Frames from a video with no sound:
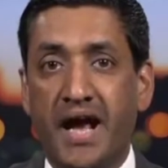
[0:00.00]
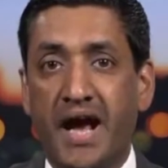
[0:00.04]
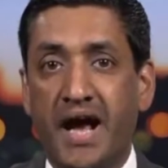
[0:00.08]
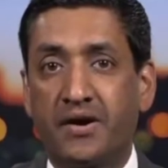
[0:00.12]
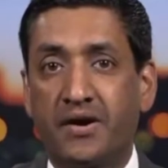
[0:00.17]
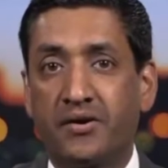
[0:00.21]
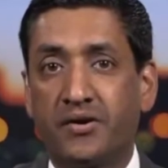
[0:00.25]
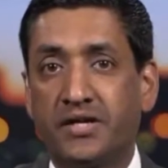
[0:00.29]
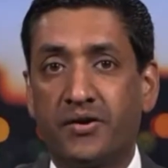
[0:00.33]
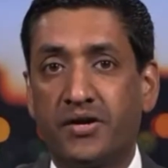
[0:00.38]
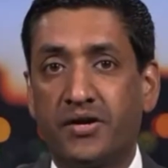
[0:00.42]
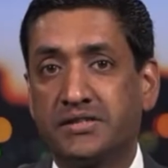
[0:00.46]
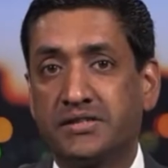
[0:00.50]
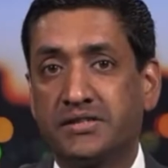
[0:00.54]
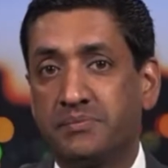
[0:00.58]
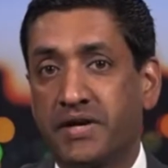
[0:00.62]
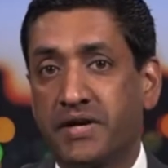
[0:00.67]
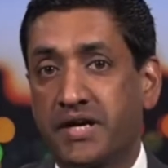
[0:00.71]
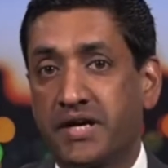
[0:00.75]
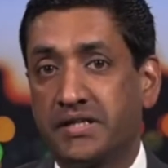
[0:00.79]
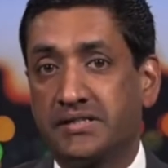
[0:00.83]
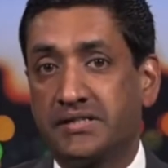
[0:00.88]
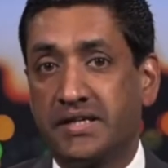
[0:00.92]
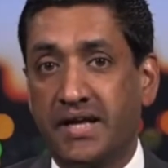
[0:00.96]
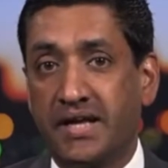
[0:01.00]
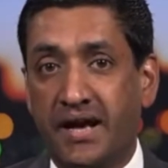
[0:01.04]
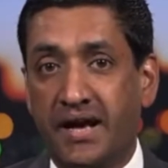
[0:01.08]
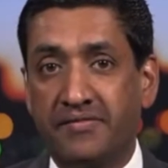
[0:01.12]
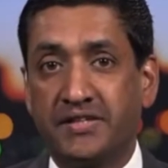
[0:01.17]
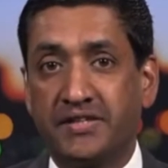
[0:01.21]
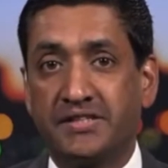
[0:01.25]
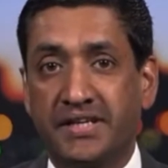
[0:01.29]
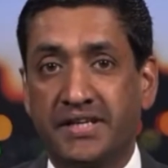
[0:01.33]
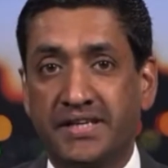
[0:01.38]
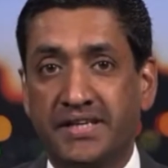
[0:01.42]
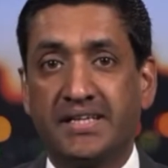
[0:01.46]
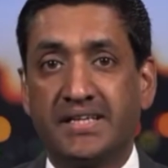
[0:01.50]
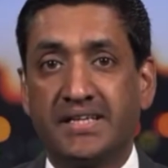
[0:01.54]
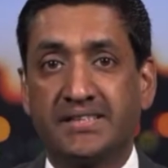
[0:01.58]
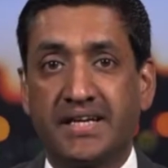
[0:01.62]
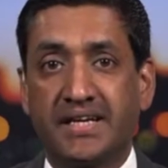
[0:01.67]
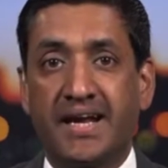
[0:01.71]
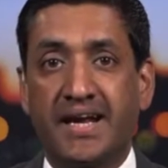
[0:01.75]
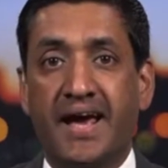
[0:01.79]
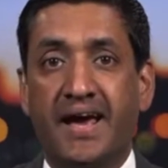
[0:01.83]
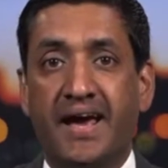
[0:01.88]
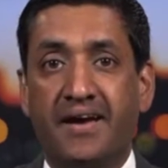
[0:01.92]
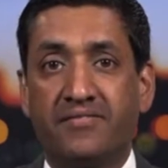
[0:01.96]
to Congress because he obviously
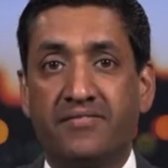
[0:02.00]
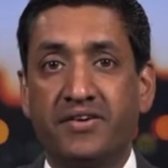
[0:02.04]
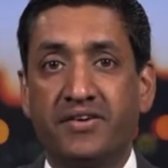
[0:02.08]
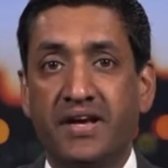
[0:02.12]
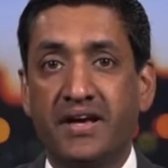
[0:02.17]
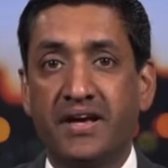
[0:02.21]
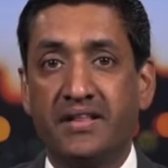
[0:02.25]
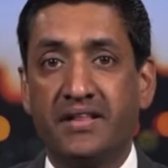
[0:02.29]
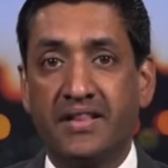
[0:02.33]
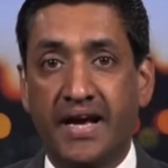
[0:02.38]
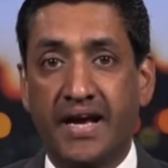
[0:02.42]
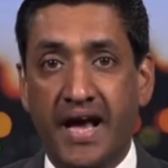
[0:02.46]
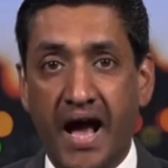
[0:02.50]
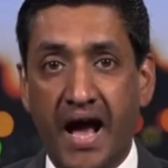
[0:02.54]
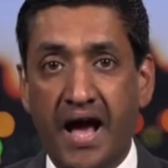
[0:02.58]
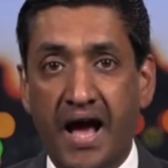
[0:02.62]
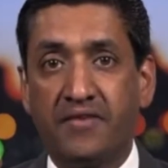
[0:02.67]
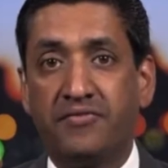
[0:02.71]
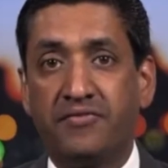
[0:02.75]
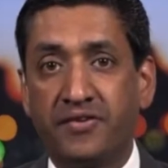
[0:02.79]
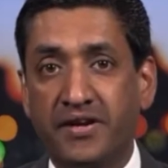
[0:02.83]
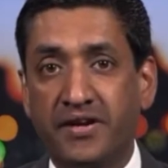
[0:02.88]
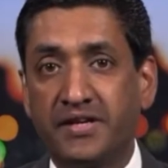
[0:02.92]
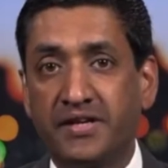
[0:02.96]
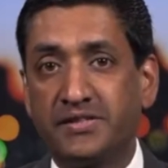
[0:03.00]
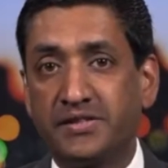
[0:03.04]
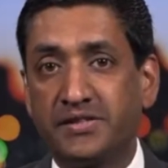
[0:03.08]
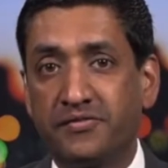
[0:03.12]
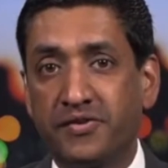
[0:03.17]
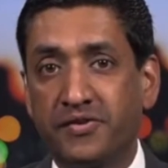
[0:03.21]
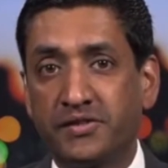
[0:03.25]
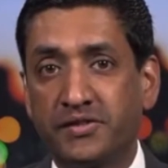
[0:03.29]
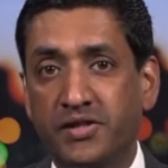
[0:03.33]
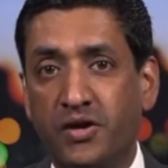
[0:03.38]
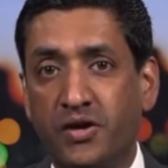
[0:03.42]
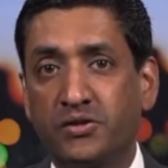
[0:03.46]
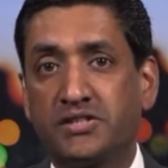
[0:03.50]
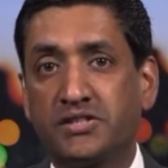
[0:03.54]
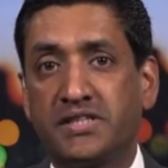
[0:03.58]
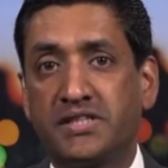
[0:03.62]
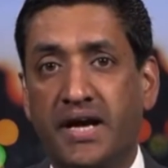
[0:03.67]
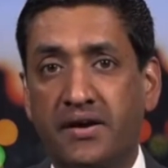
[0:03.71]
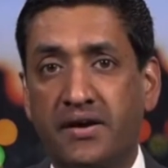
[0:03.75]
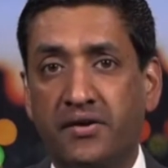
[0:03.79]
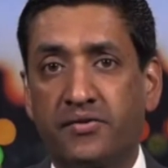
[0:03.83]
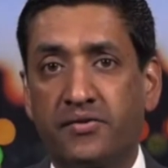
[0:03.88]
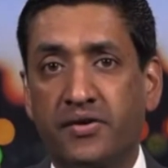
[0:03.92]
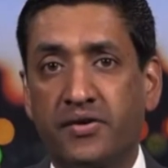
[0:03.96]
doesn't have the confidence of his own
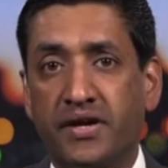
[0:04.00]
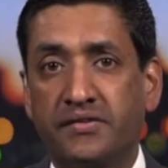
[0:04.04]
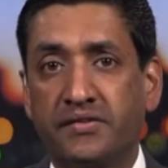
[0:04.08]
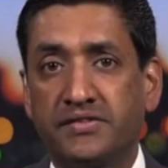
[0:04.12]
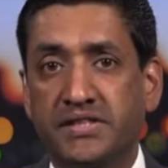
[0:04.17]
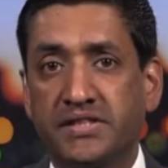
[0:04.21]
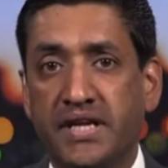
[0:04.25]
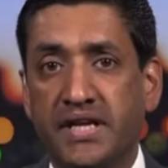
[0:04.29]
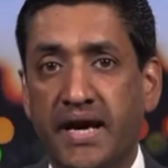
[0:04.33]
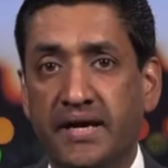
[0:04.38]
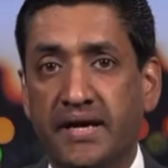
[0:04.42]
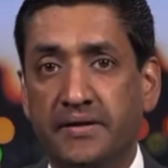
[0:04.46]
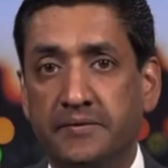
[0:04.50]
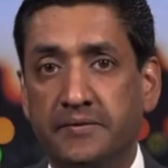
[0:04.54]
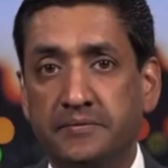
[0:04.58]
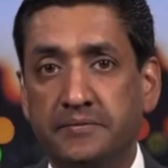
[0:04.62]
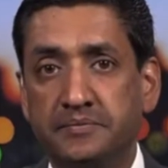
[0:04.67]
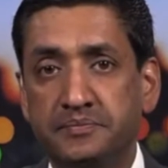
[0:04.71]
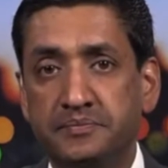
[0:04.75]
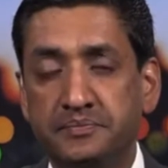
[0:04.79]
Secretary of State.